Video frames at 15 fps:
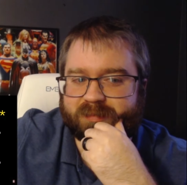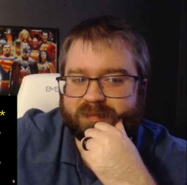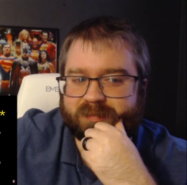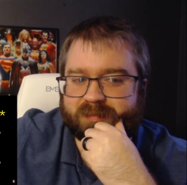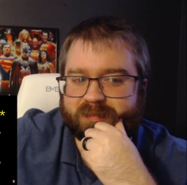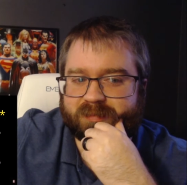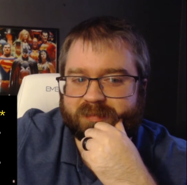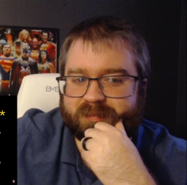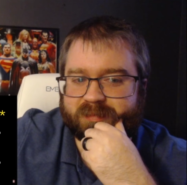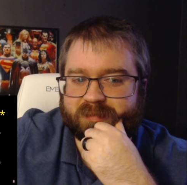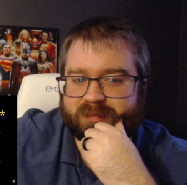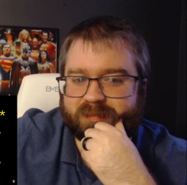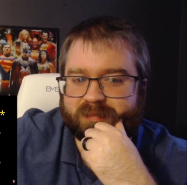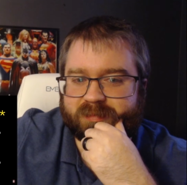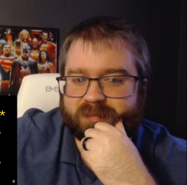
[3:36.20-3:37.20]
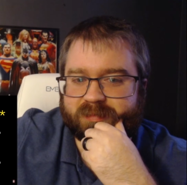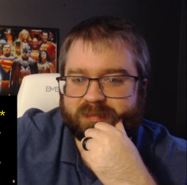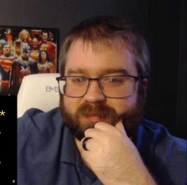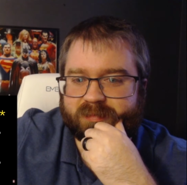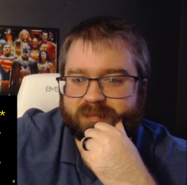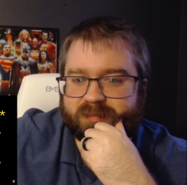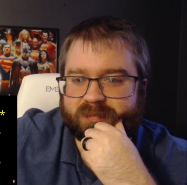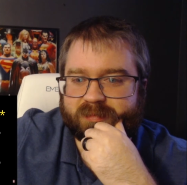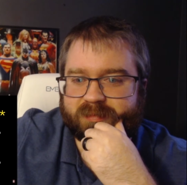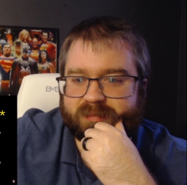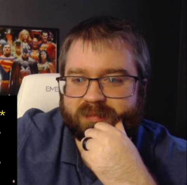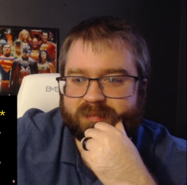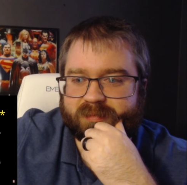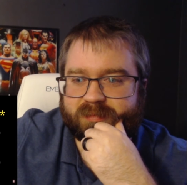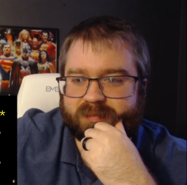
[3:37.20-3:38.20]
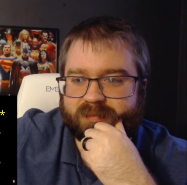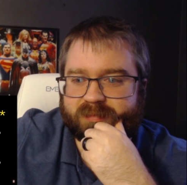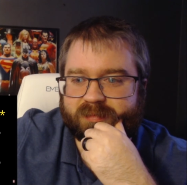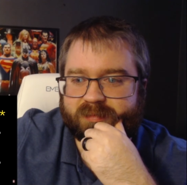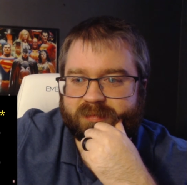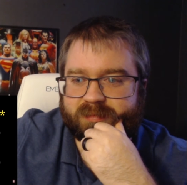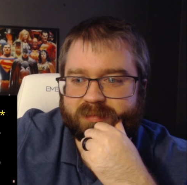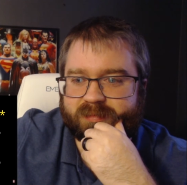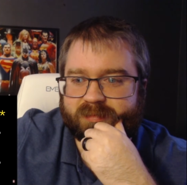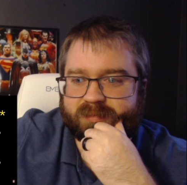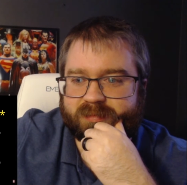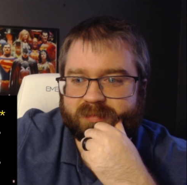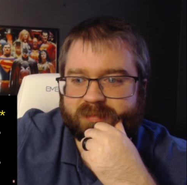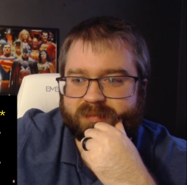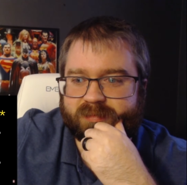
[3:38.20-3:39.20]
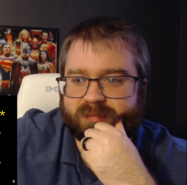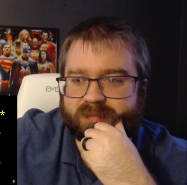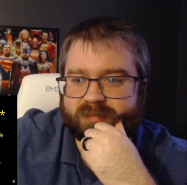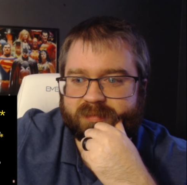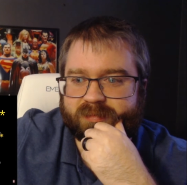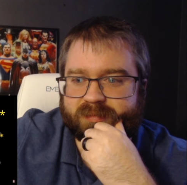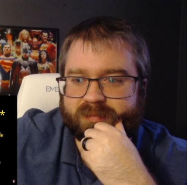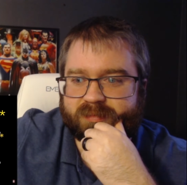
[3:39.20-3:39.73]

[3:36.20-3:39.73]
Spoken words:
No one is speaking in this clip.